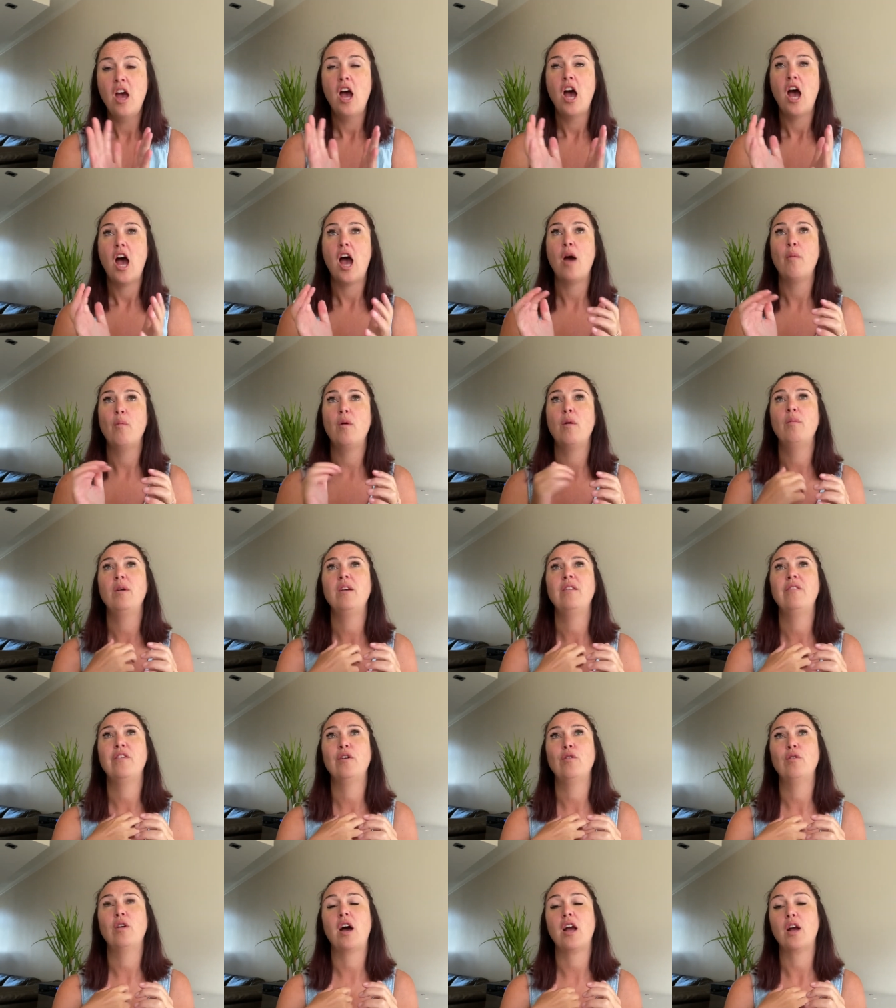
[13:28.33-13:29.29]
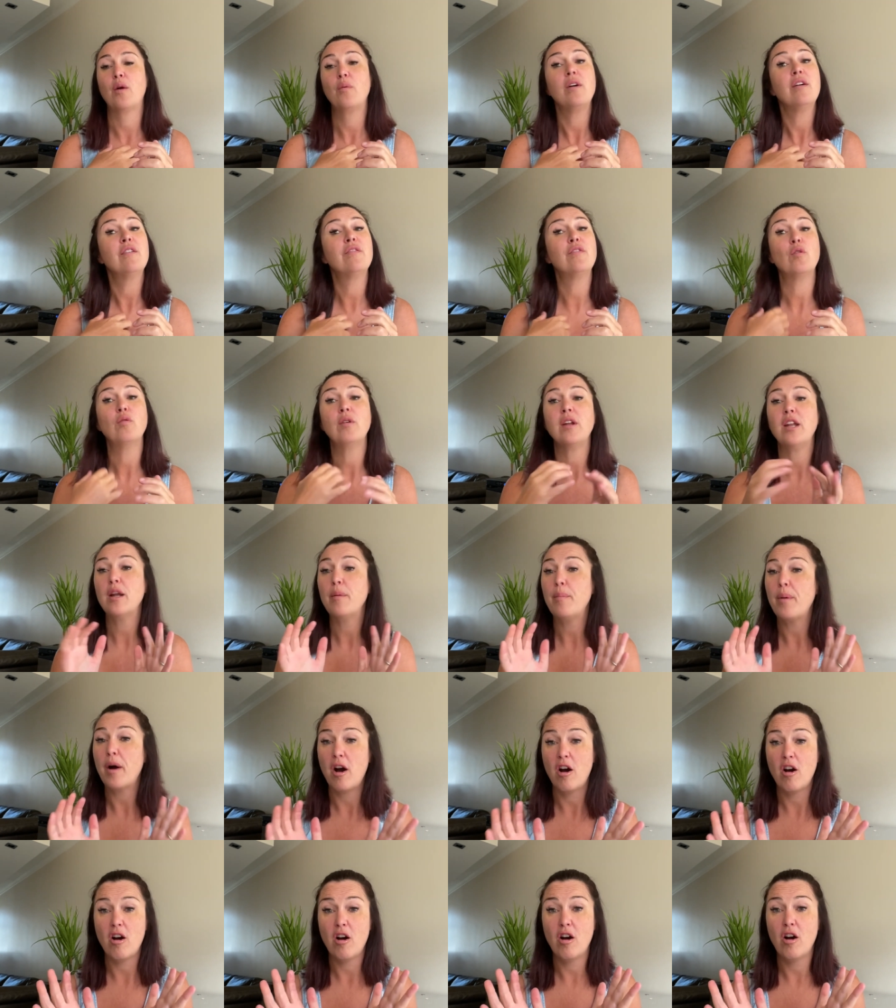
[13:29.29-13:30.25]
and when we feel like we're falling
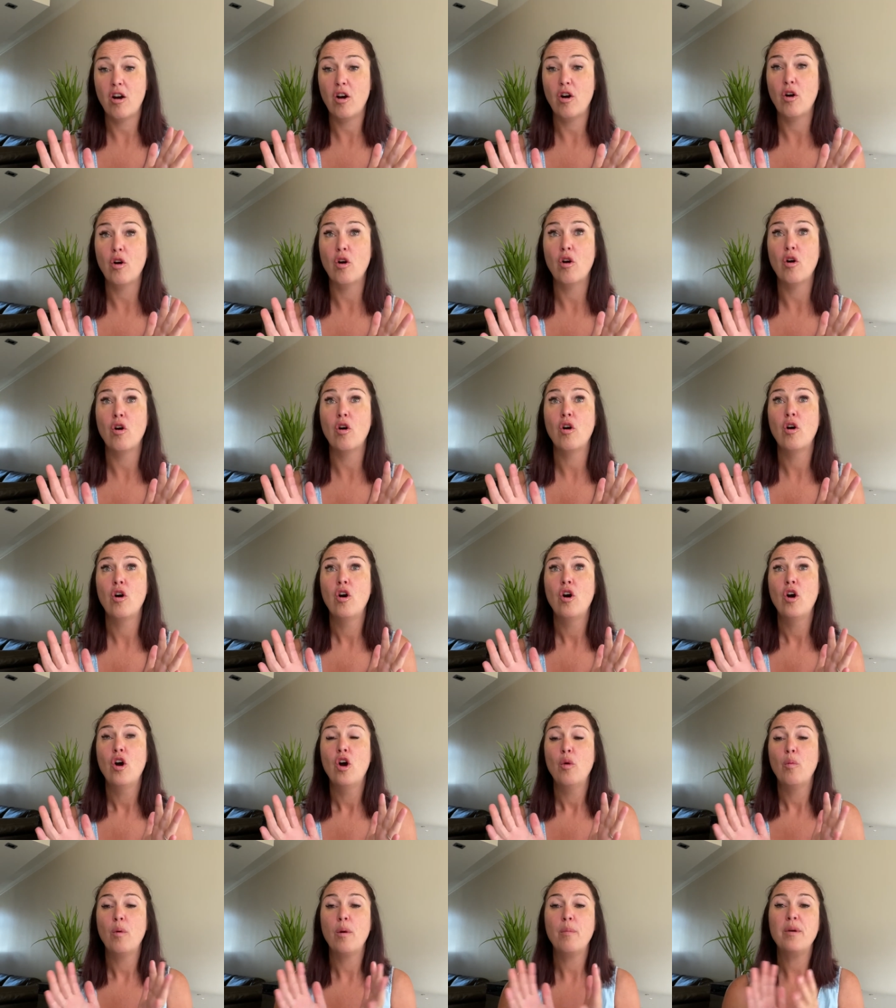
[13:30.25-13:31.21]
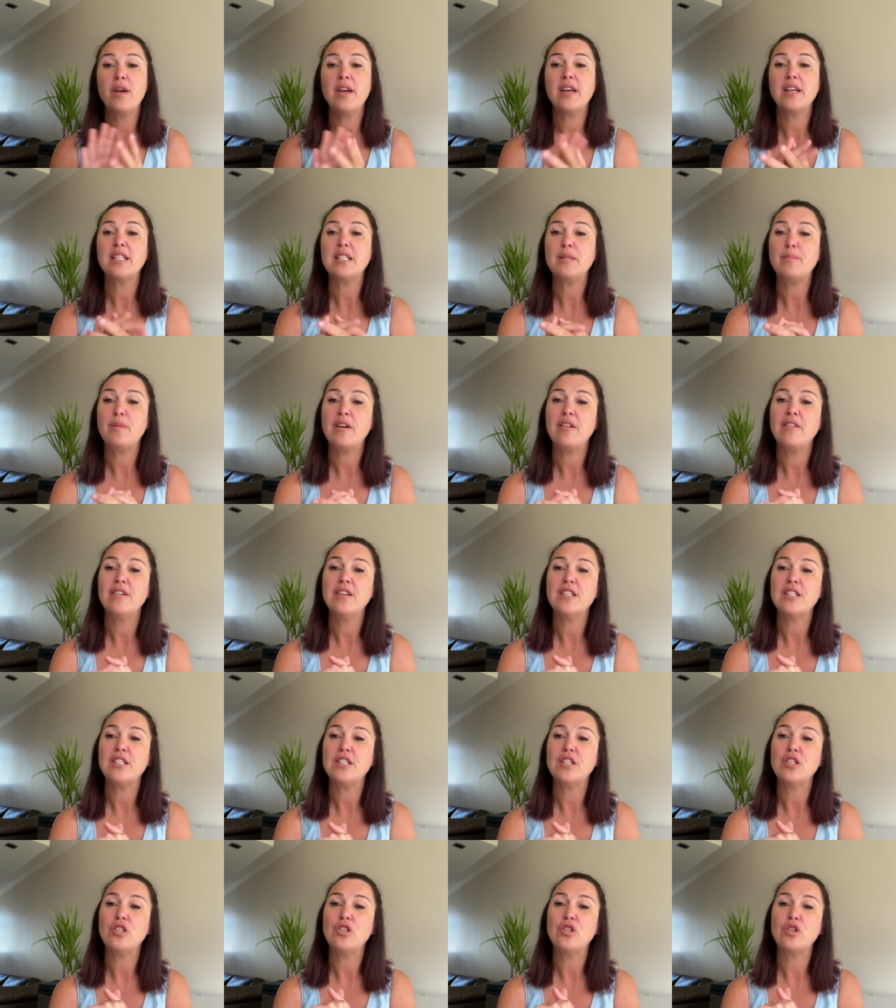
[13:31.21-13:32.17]
apart or when we experience
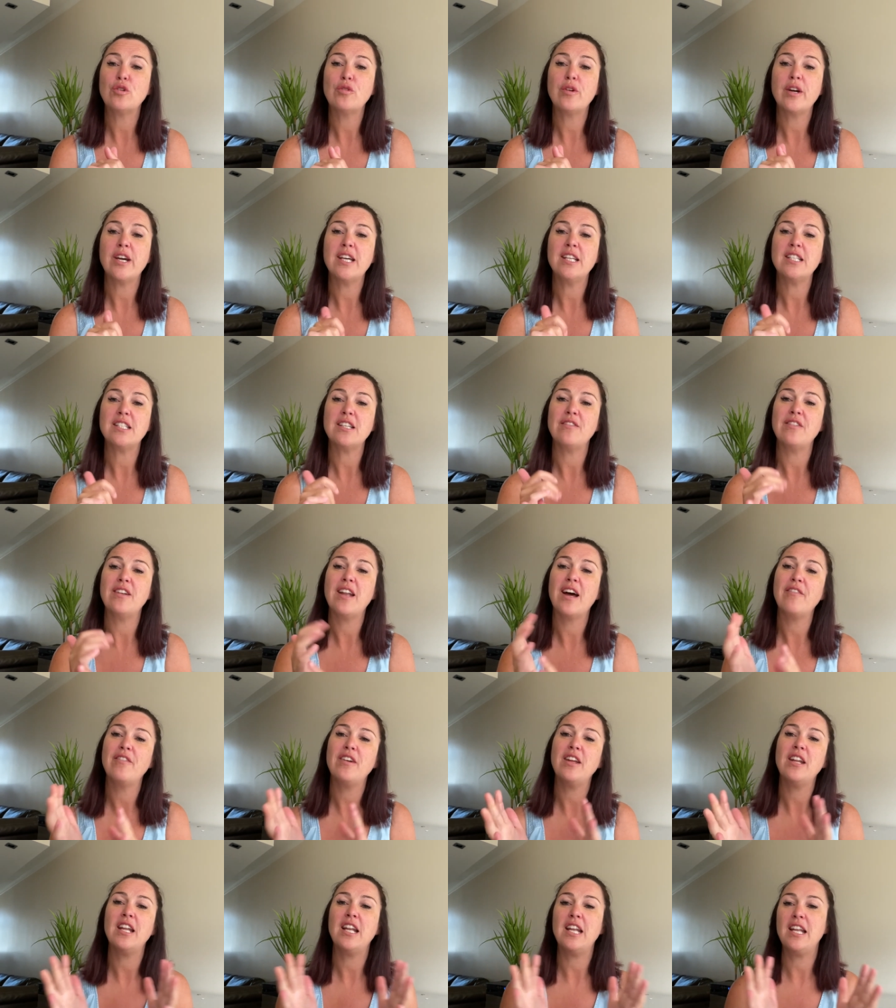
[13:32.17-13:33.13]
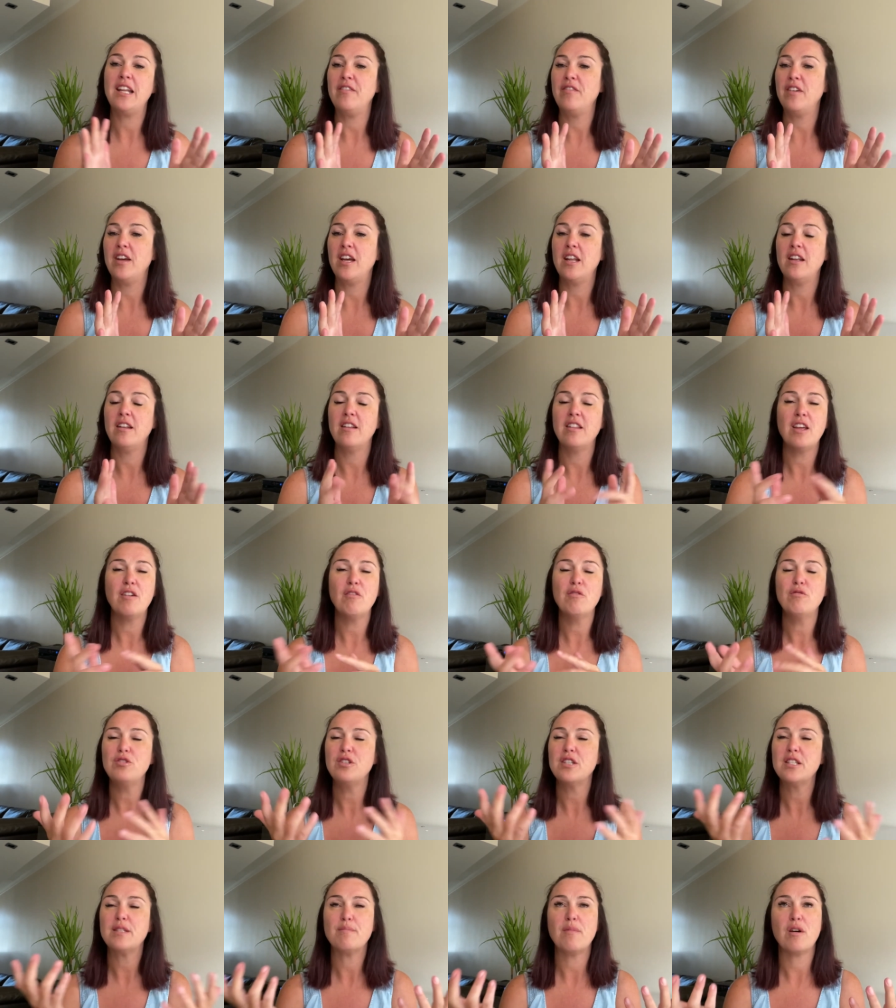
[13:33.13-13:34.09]
the joys of loving and living, they're all
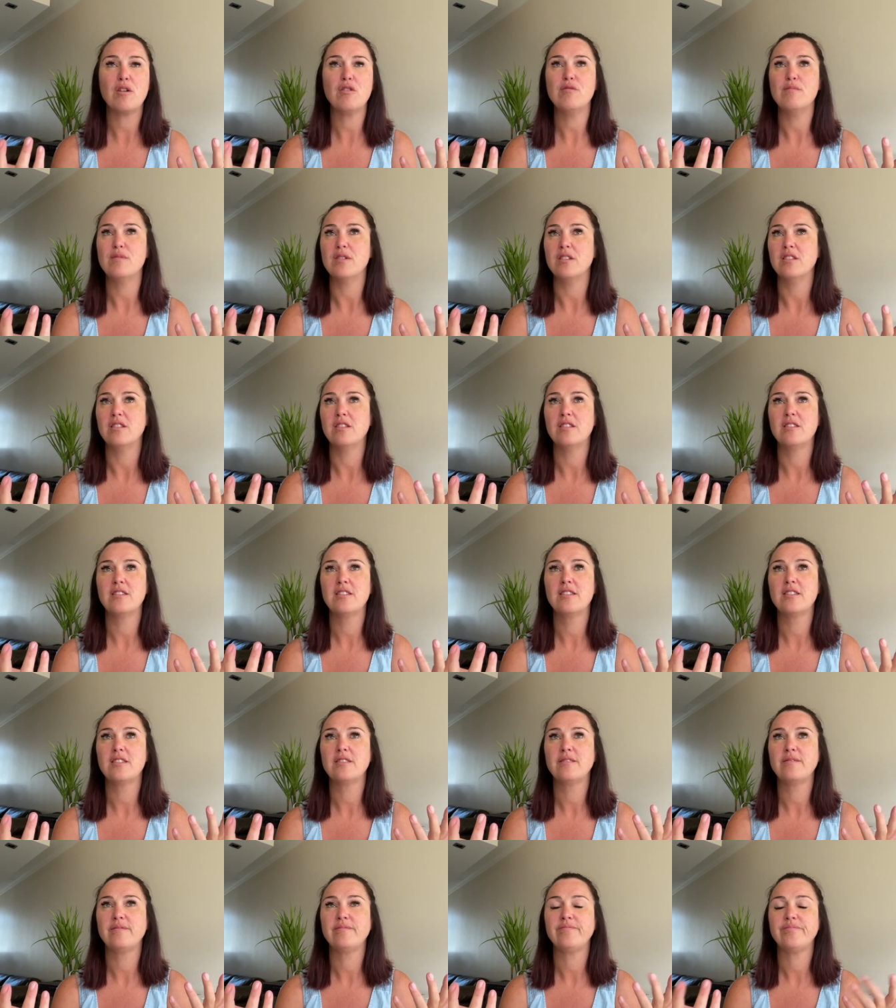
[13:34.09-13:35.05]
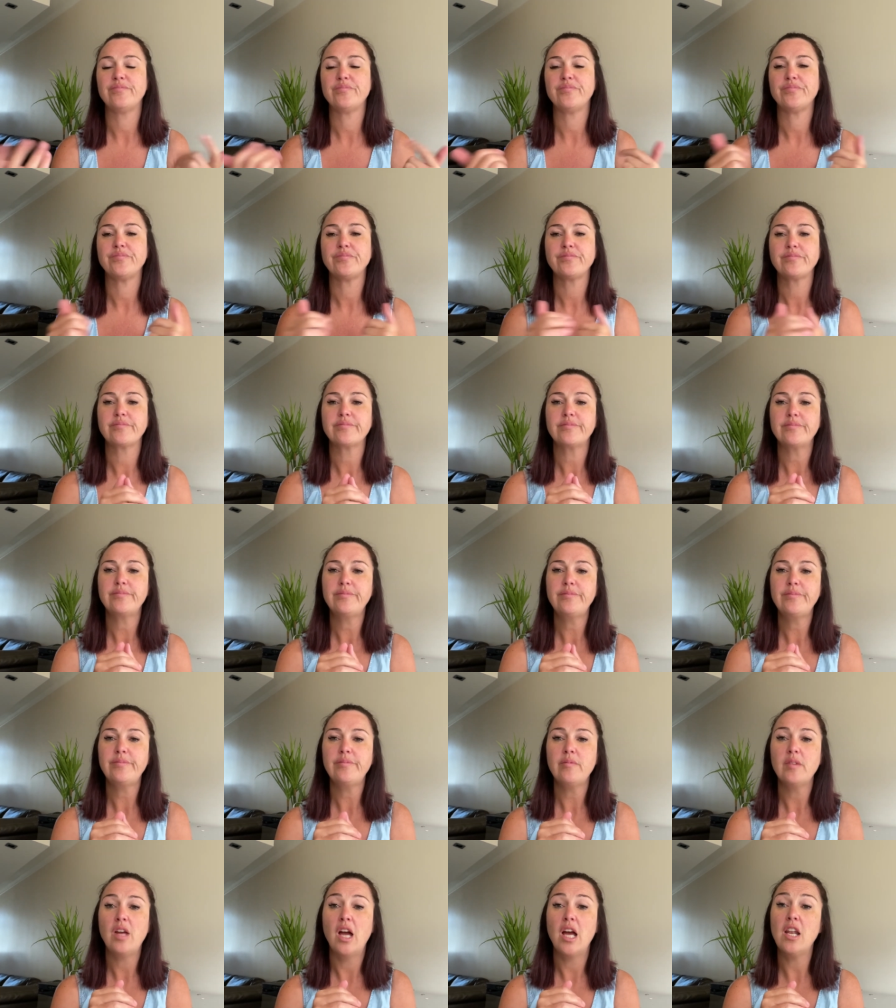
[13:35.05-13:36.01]
just moments.
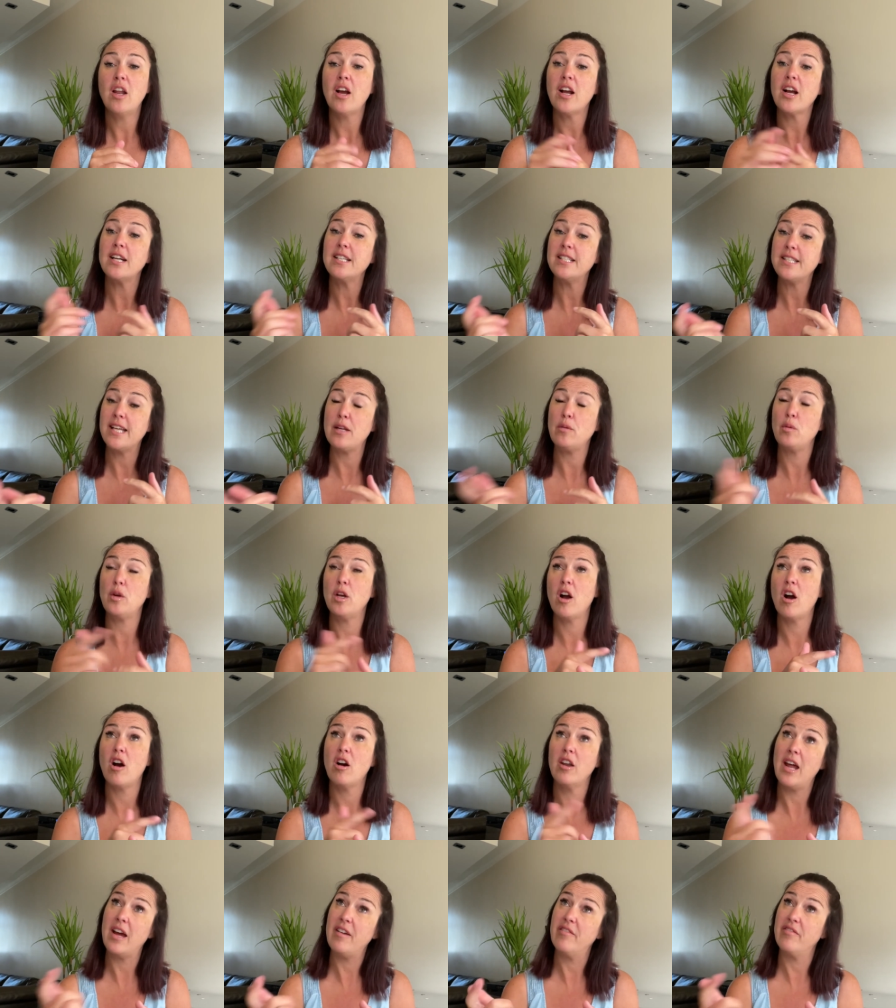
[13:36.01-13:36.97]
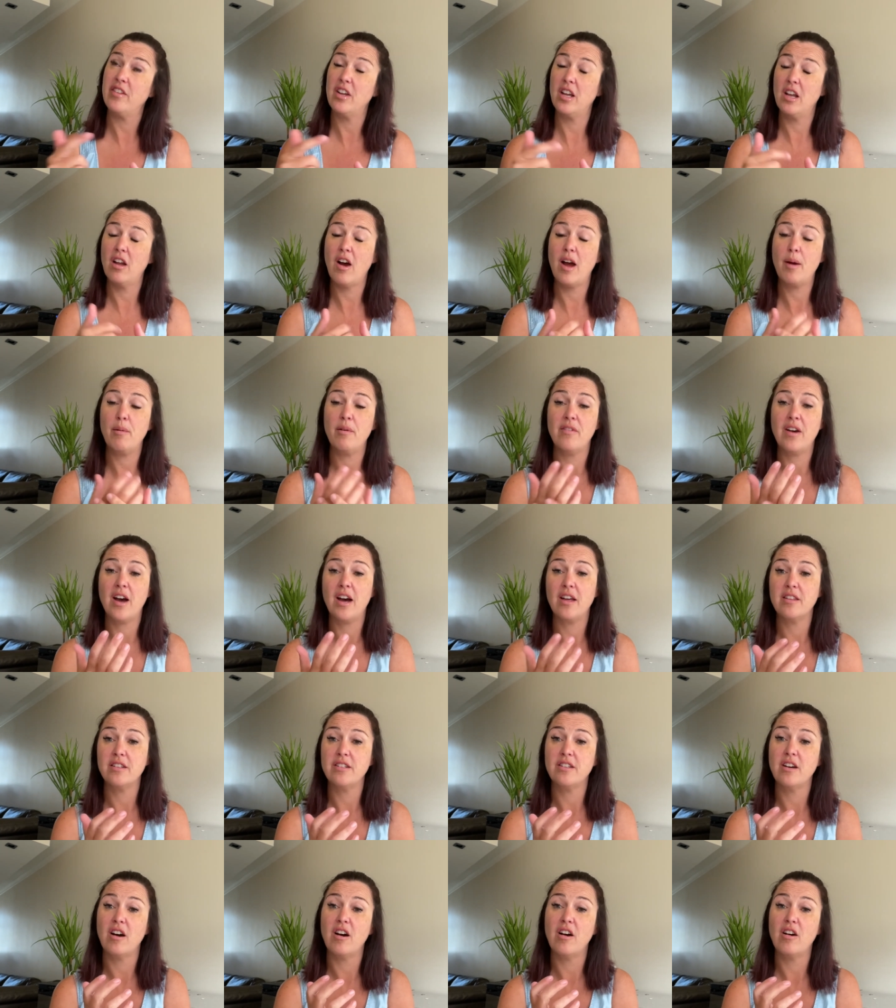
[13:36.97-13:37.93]
And like I said, we can't have the light without the
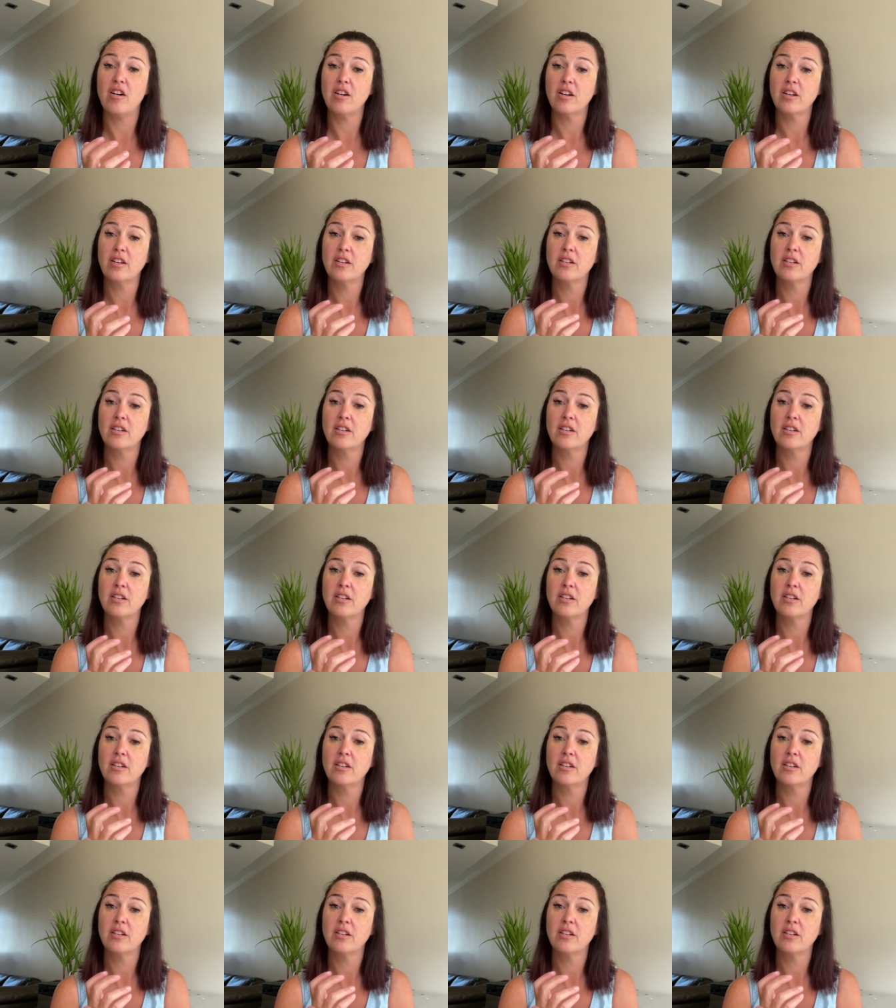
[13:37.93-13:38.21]
dark.